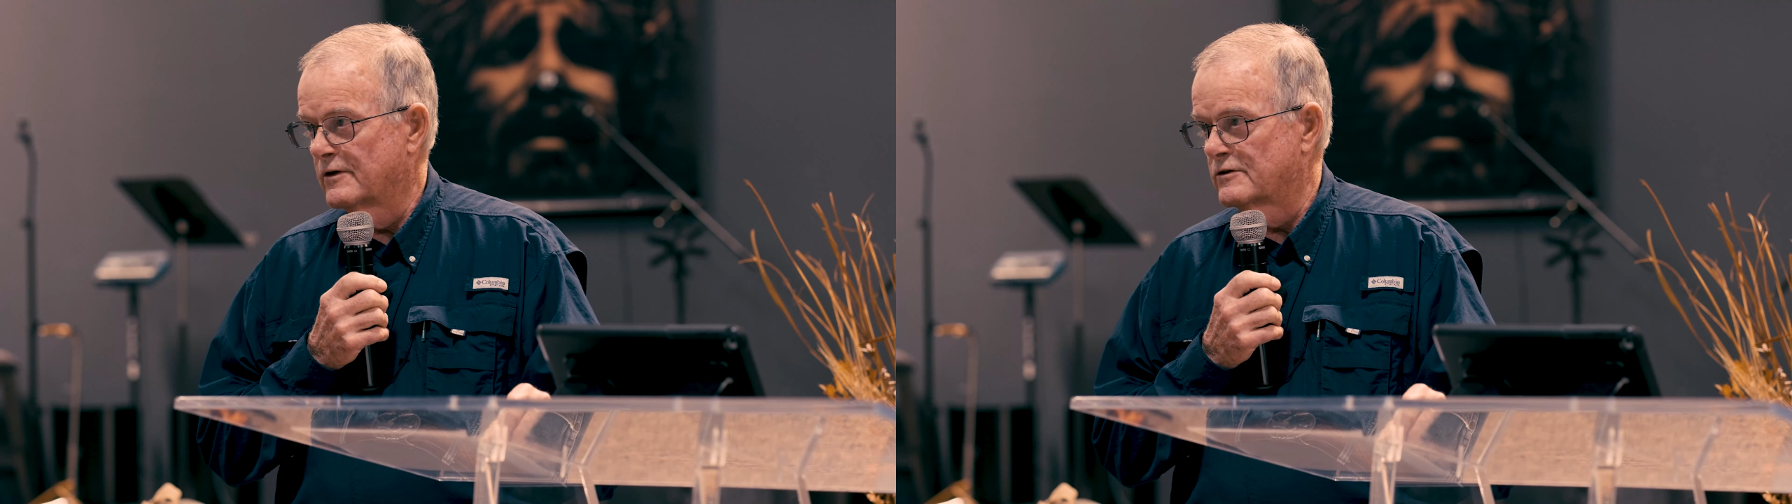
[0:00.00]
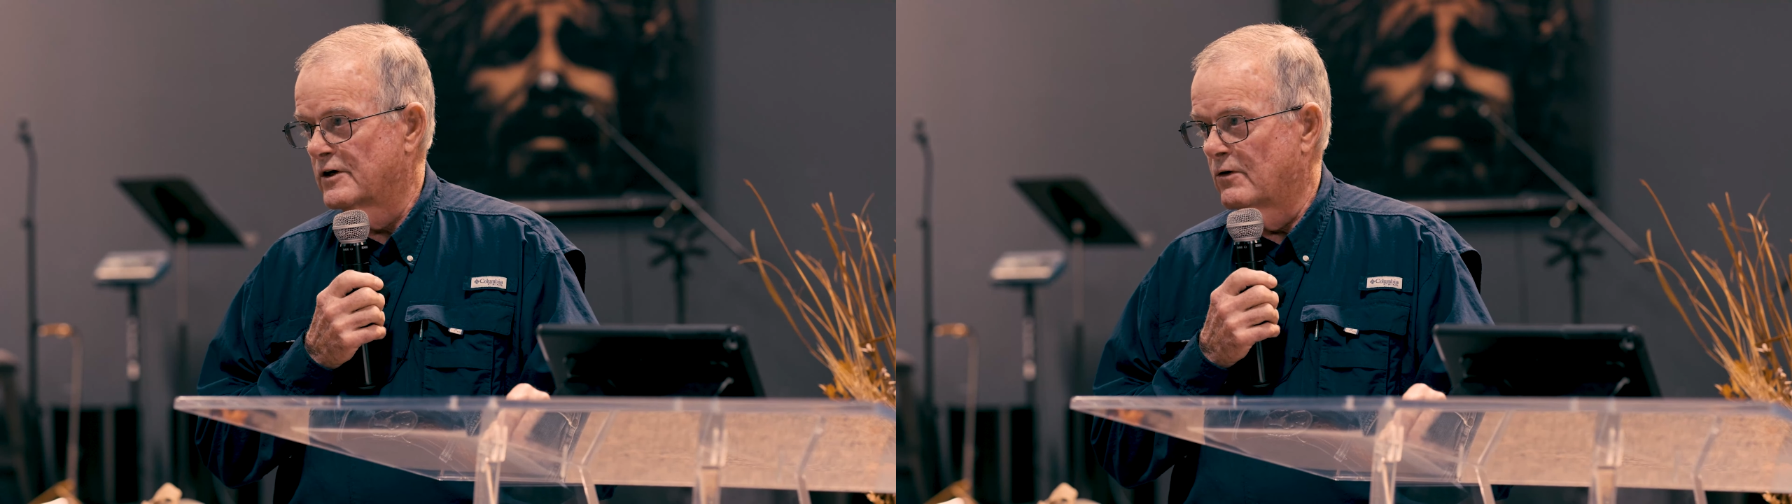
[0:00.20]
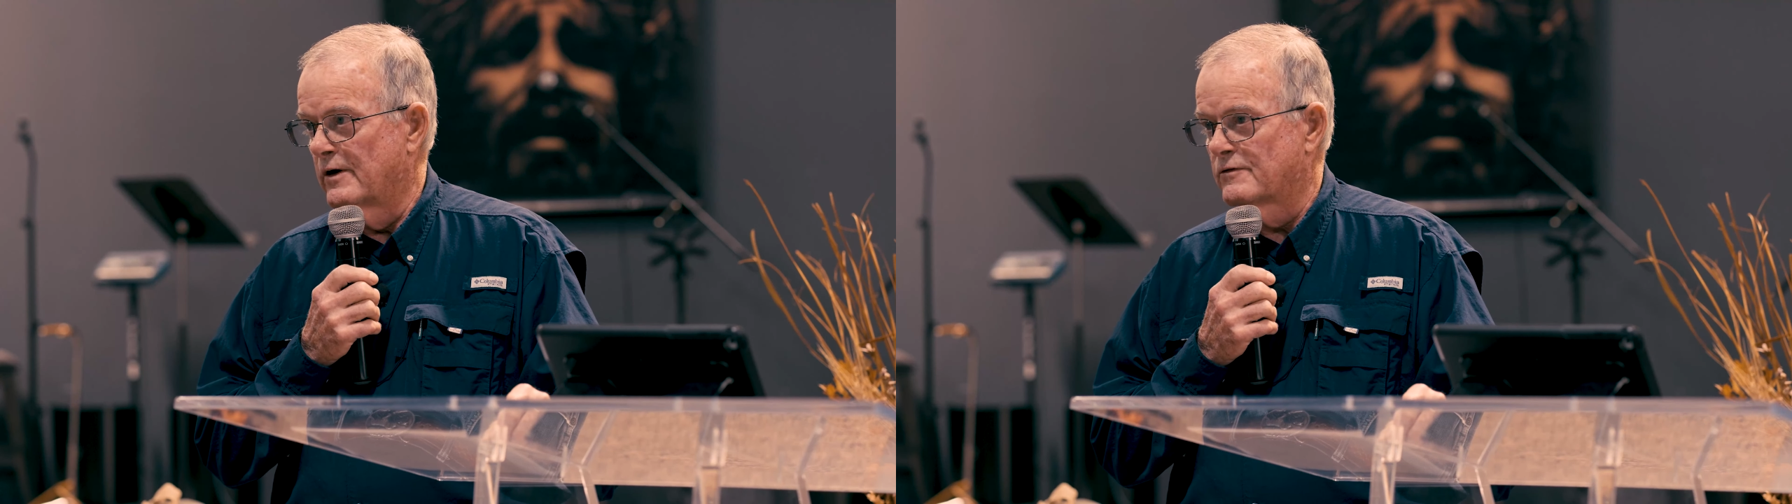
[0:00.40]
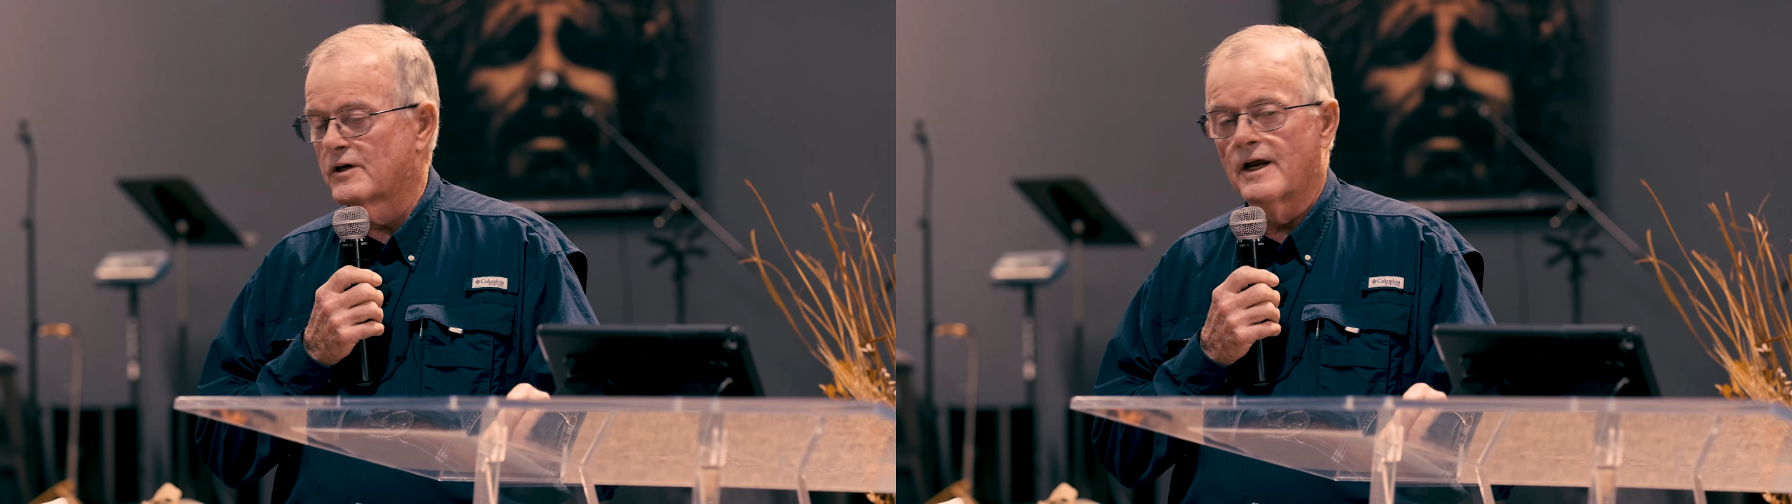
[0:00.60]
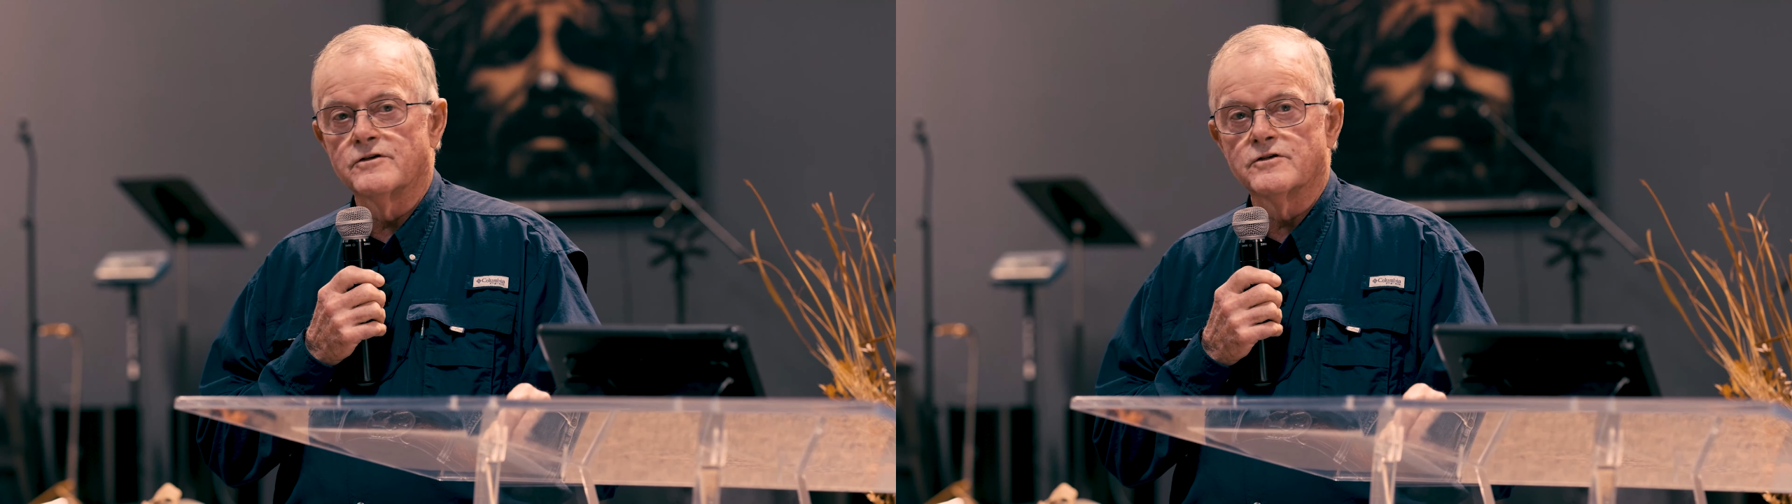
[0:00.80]
There's no
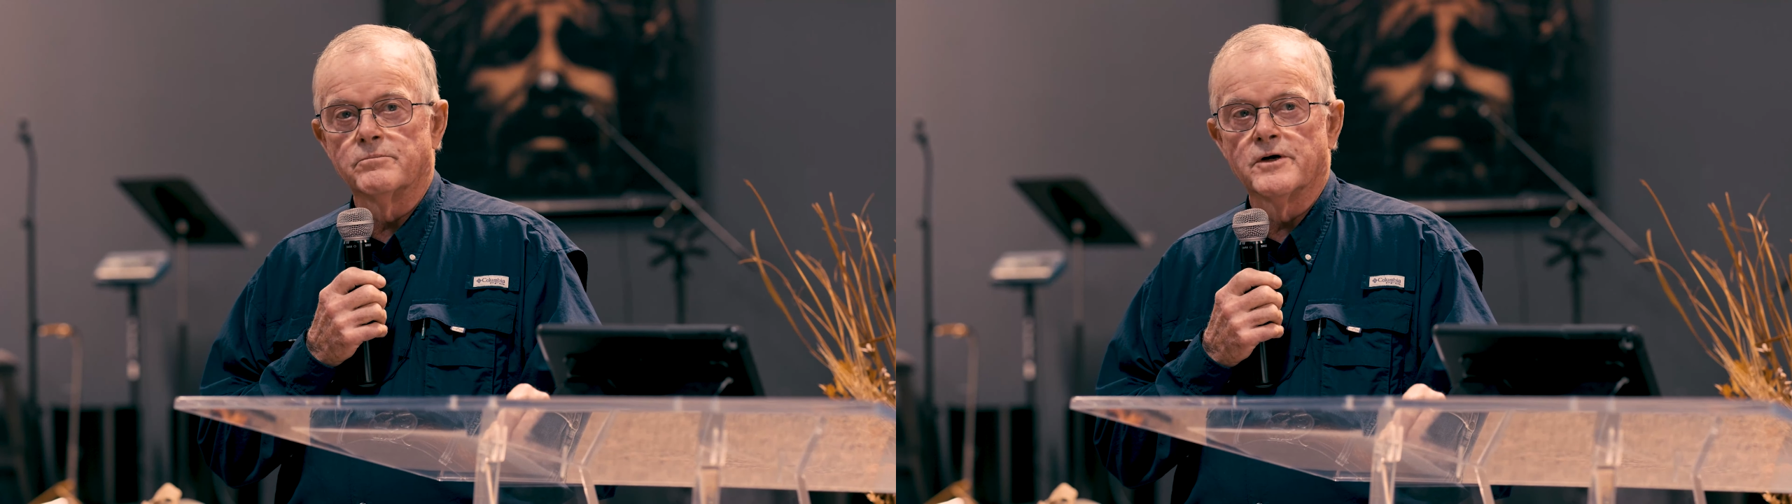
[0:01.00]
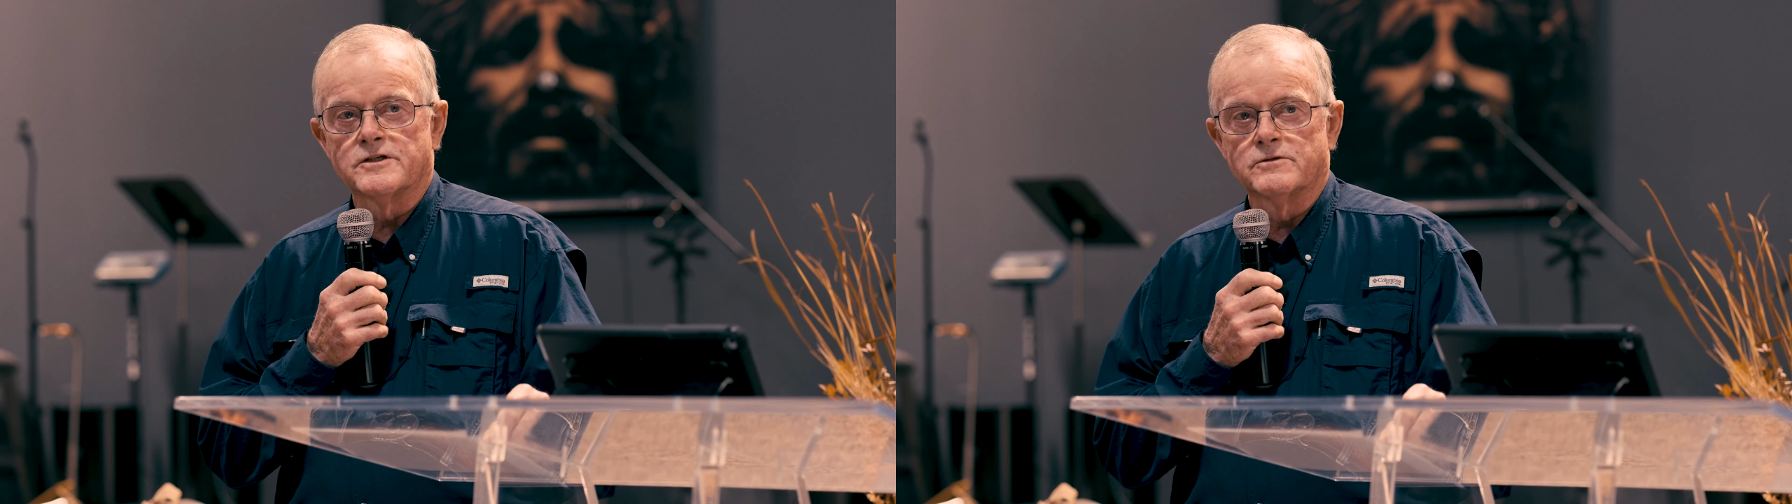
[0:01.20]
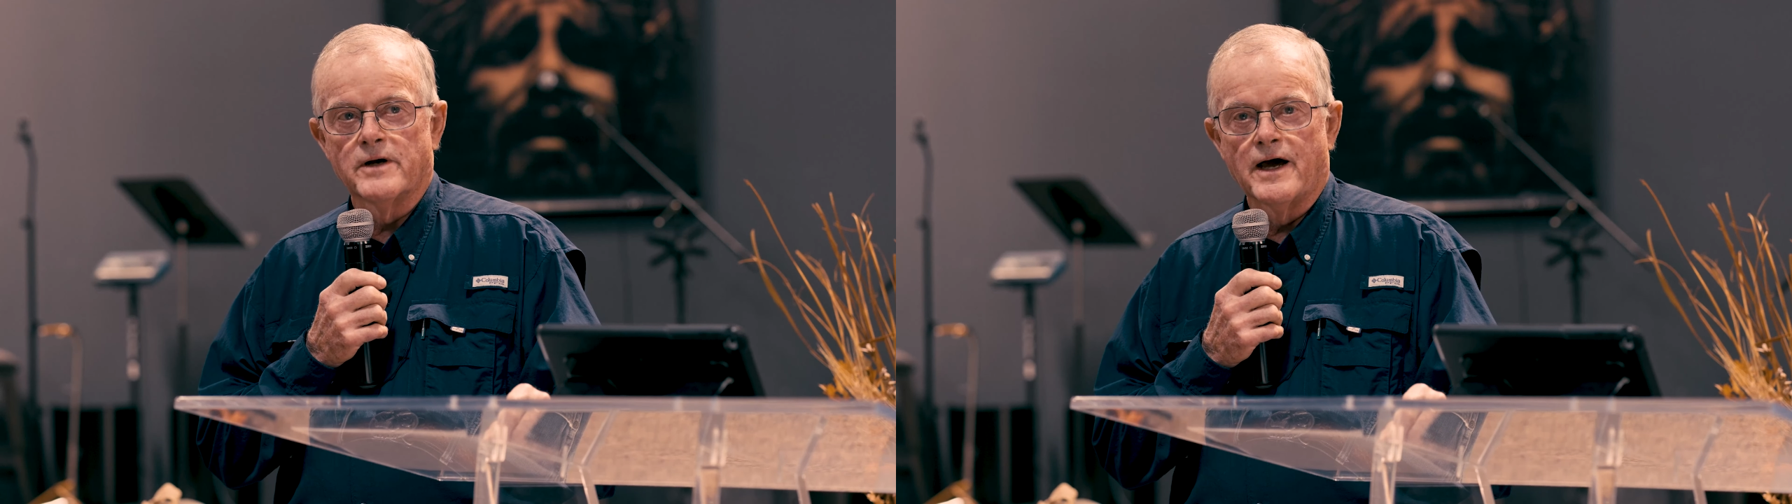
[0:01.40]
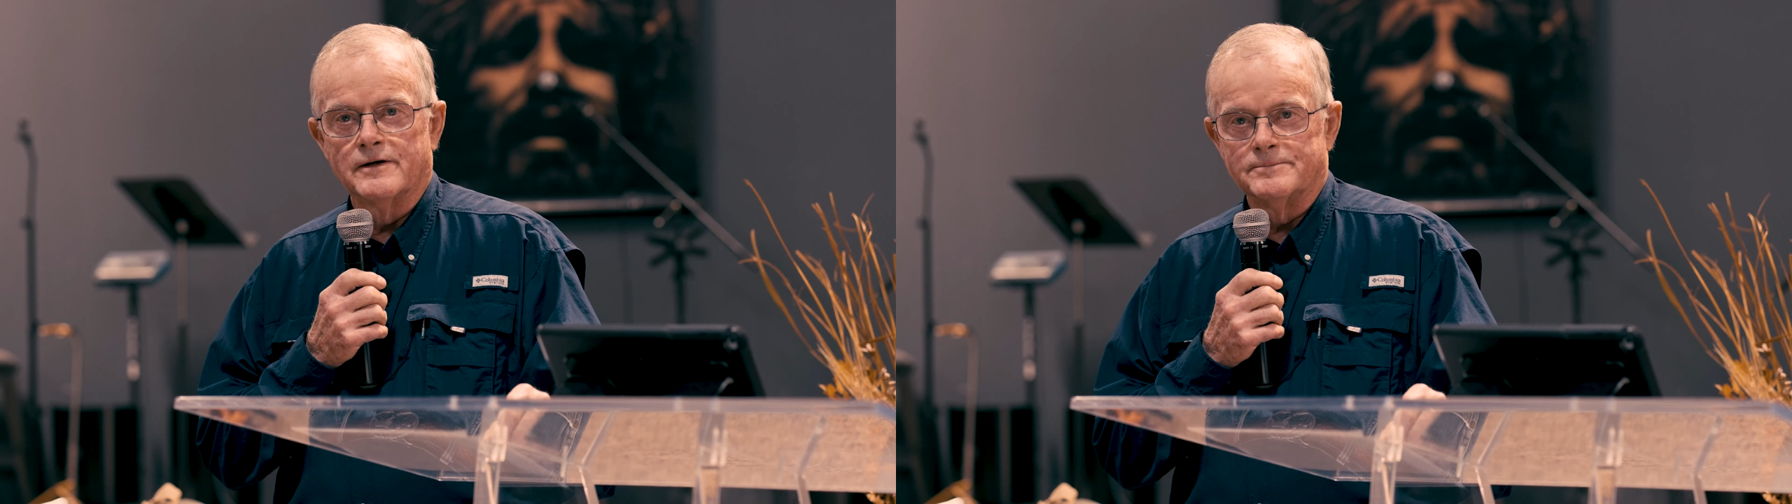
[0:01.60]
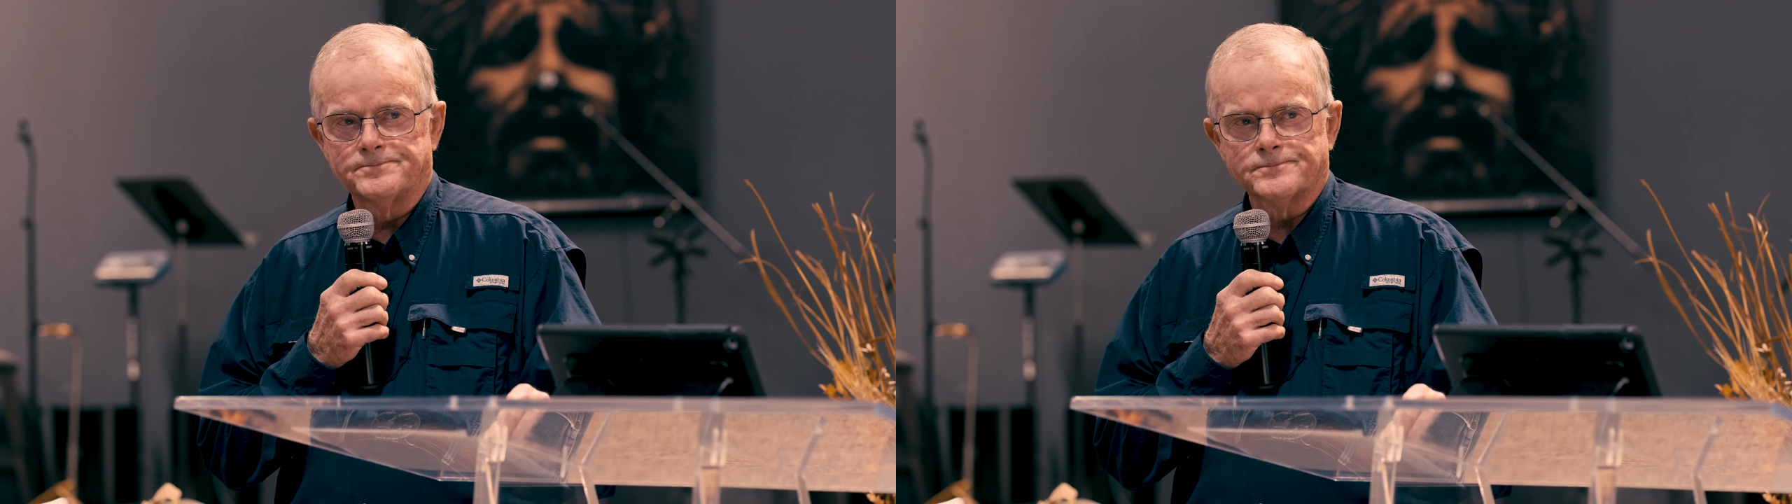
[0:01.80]
ifs, ands, or buts about it.